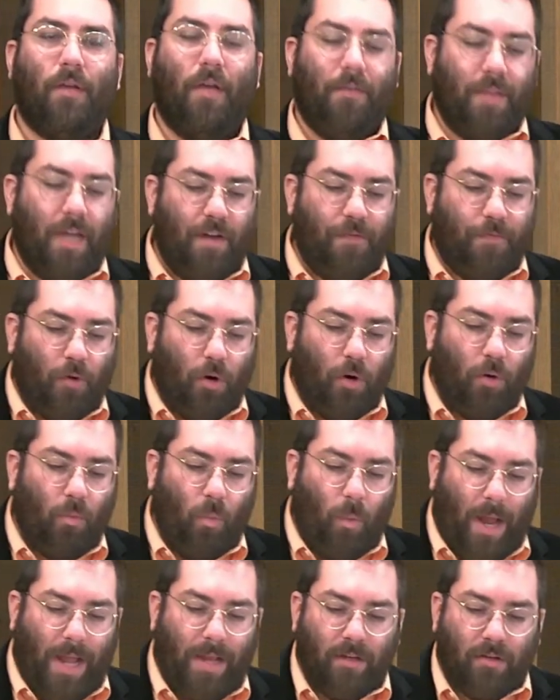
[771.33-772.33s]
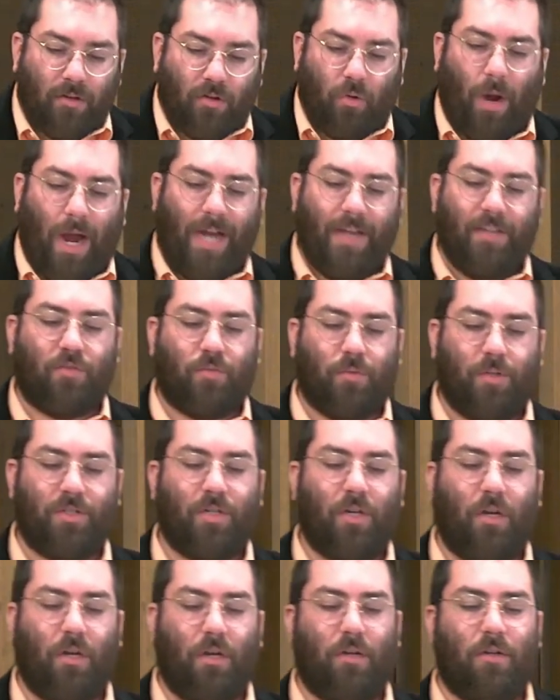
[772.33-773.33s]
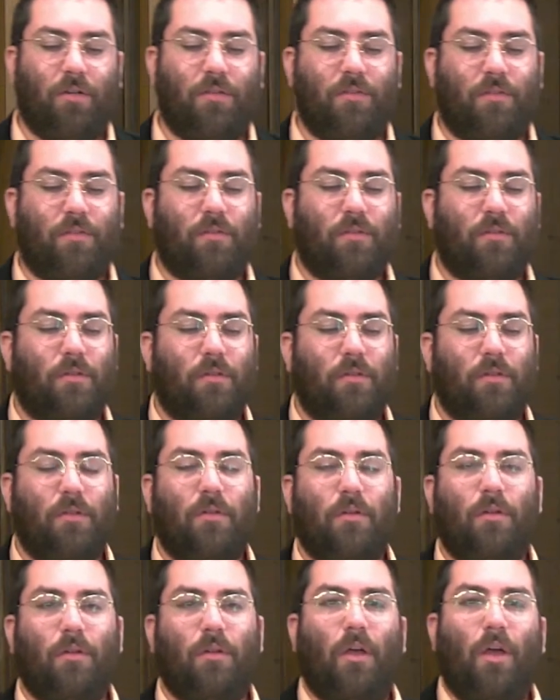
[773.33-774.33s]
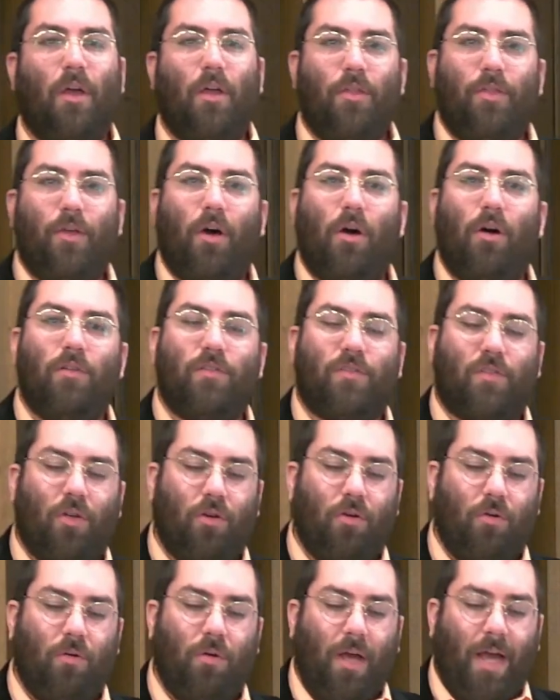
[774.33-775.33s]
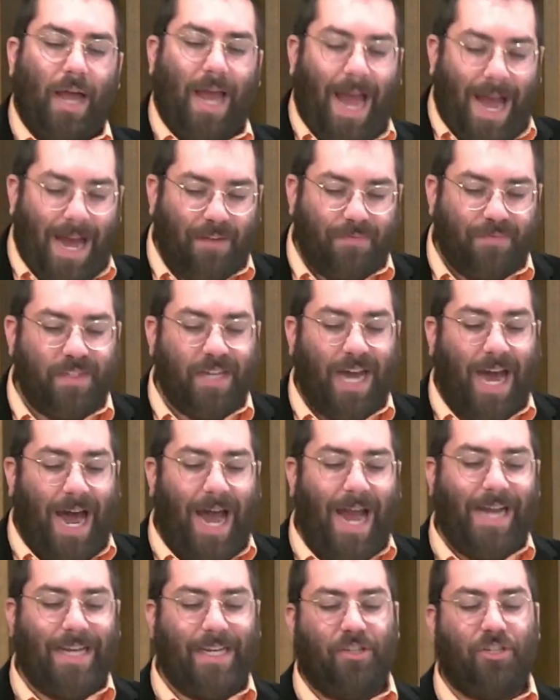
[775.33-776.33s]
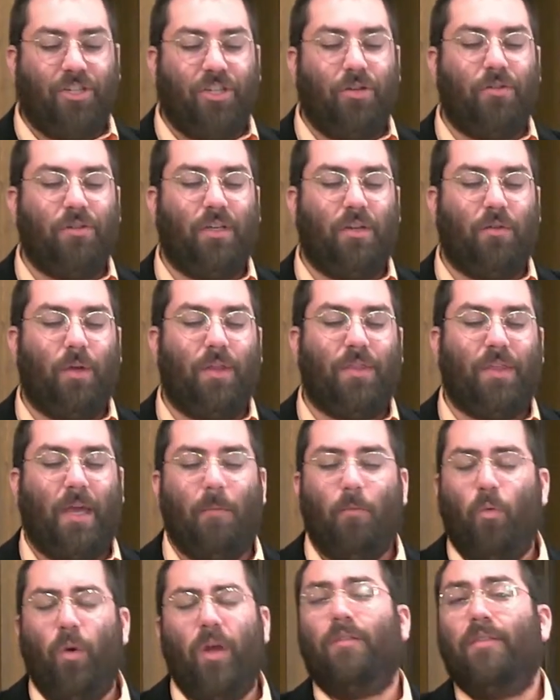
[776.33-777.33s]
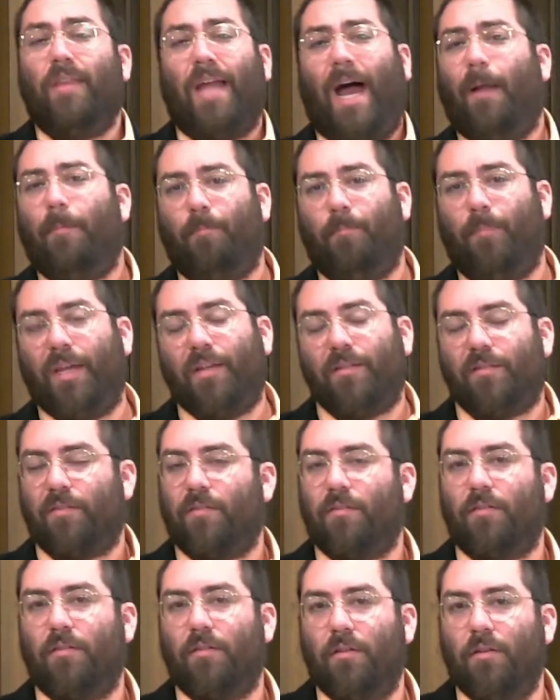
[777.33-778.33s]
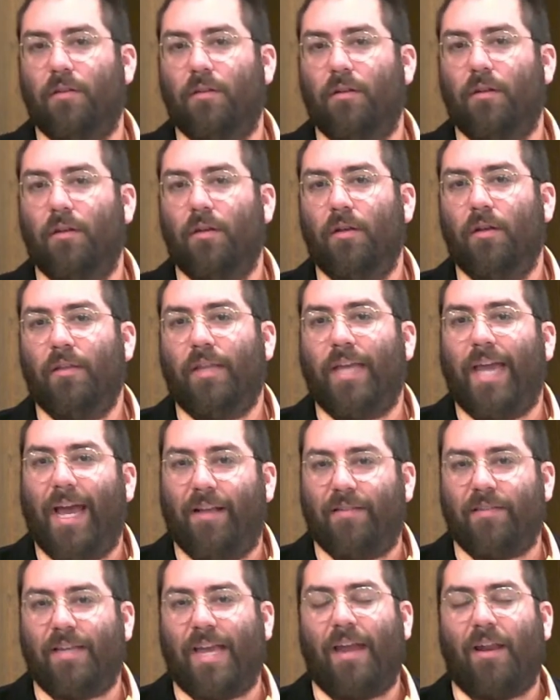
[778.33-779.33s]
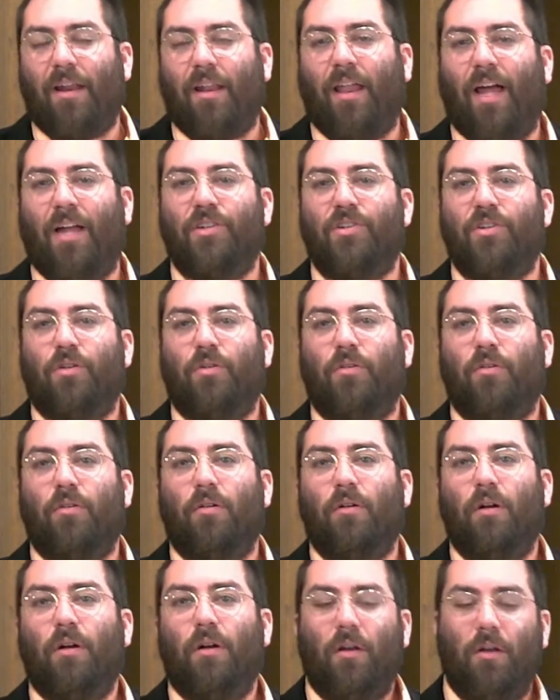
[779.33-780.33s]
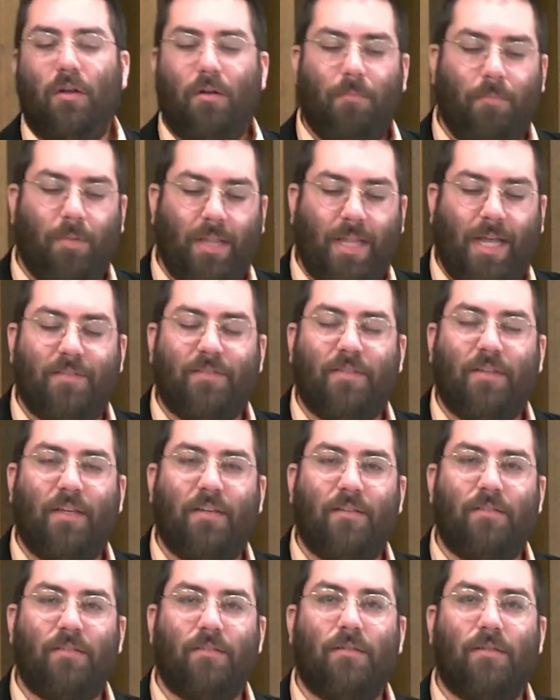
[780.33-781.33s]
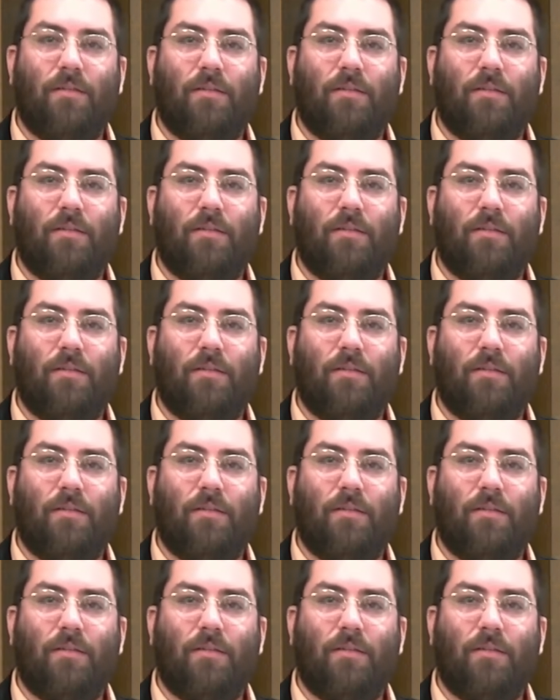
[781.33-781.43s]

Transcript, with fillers: Therefore, when Christ returns, those who have died in union with him will not miss the eschatological blessings.